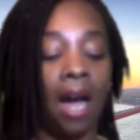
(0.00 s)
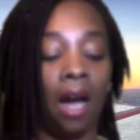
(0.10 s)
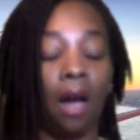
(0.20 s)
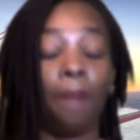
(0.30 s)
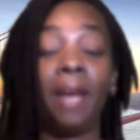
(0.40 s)

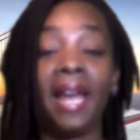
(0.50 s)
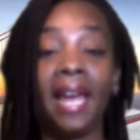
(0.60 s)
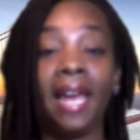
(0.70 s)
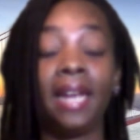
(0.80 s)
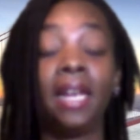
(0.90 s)

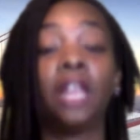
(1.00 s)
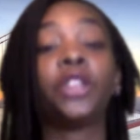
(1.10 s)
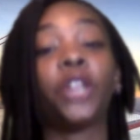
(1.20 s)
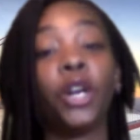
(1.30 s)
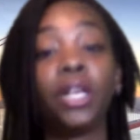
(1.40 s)
And
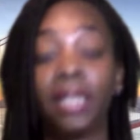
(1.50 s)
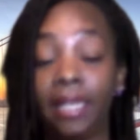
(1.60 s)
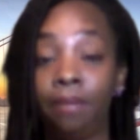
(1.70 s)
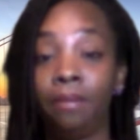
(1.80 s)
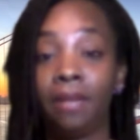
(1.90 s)

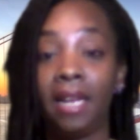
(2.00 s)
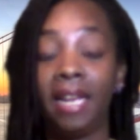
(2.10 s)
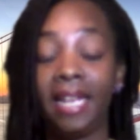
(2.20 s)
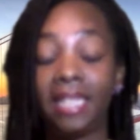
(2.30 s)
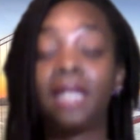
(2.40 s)
thirdly,
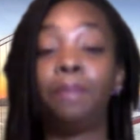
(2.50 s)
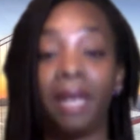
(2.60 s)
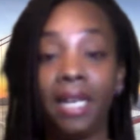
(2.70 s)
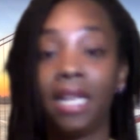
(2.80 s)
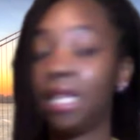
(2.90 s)
it's
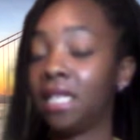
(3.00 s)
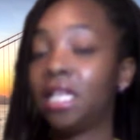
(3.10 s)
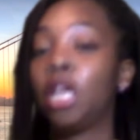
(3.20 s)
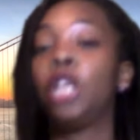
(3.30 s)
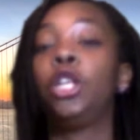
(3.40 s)

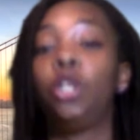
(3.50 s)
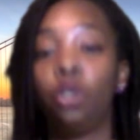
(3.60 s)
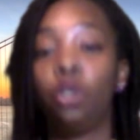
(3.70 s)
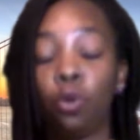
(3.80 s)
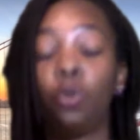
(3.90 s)
because
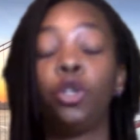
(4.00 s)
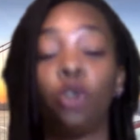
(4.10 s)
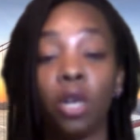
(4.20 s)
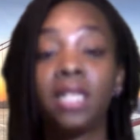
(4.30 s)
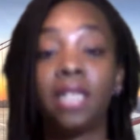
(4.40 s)

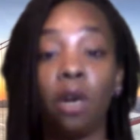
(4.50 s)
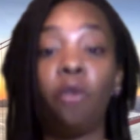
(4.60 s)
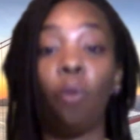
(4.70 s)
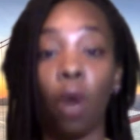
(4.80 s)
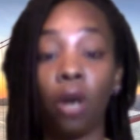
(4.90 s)
your
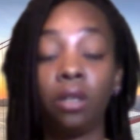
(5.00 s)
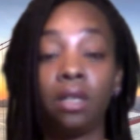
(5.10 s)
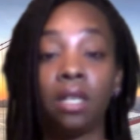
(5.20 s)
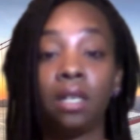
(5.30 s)
self worth